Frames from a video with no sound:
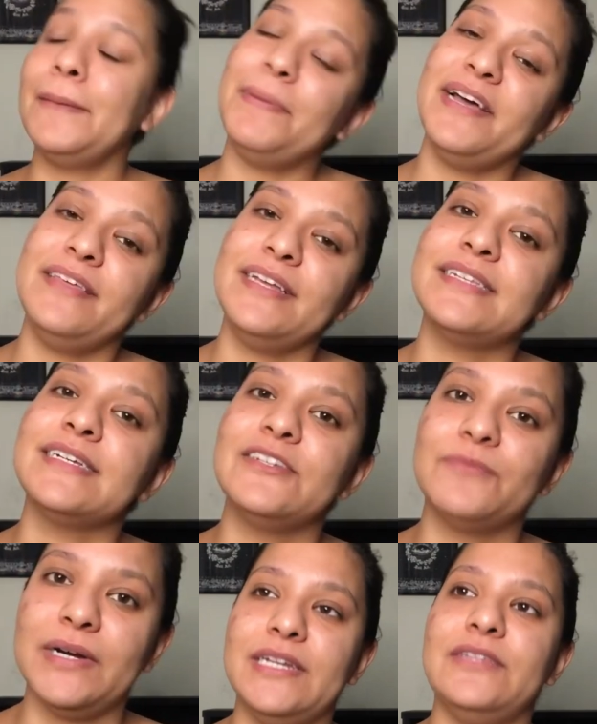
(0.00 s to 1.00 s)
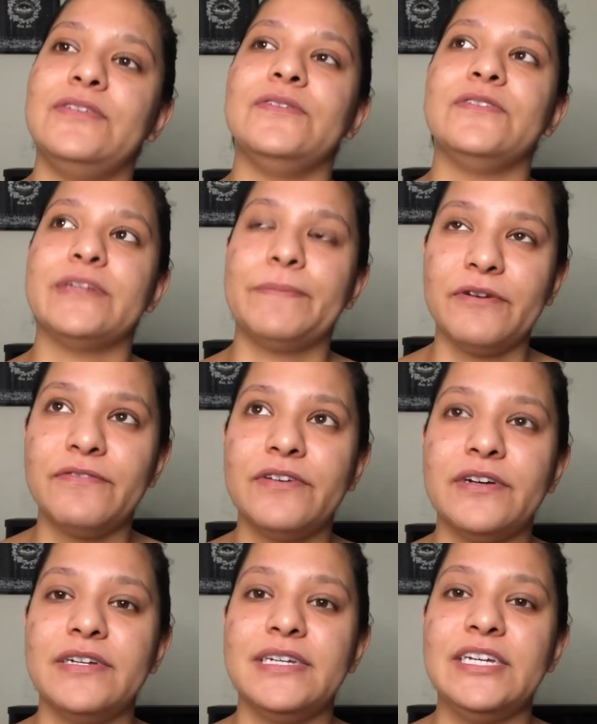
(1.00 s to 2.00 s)
But I think it's a good to step your
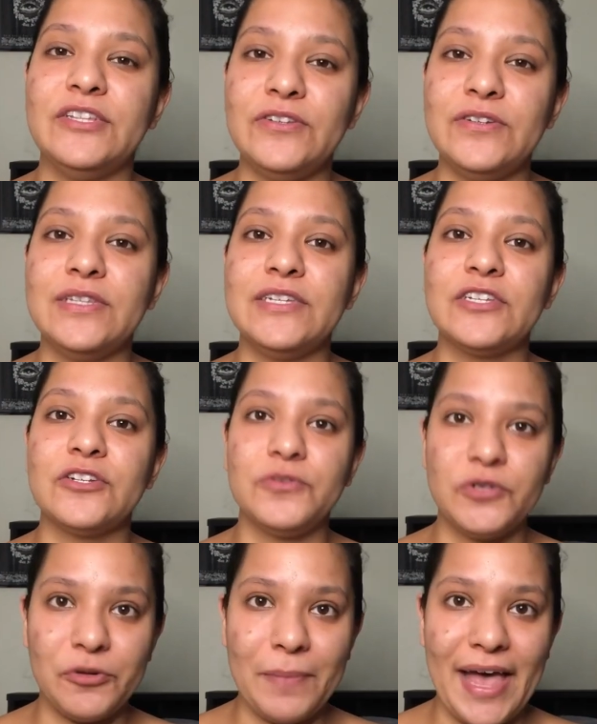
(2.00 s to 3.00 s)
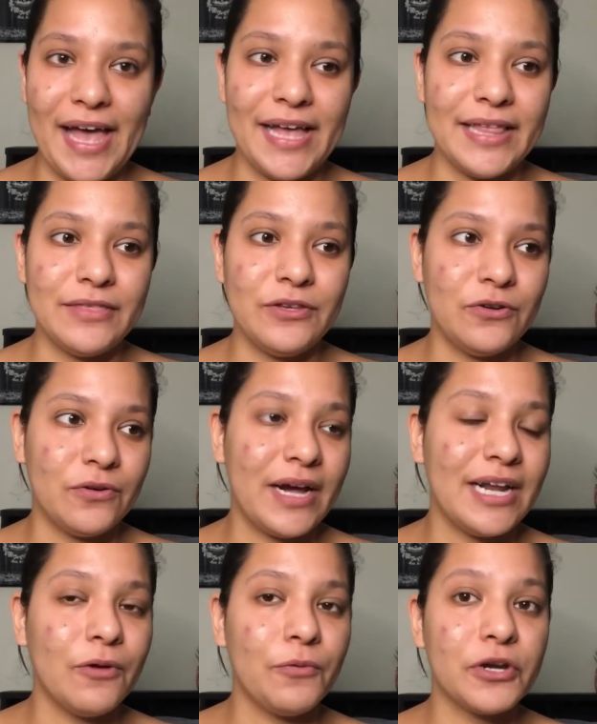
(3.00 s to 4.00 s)
foot into this career path, you know,
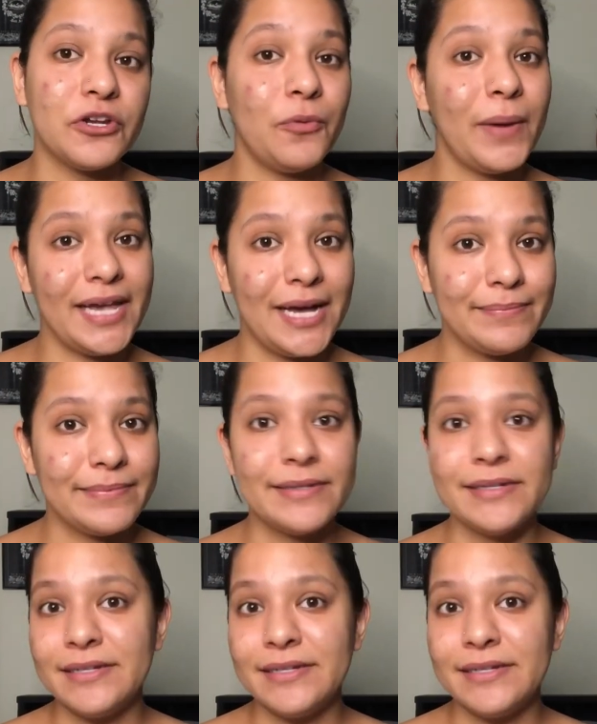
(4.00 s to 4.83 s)
kind of work your way up,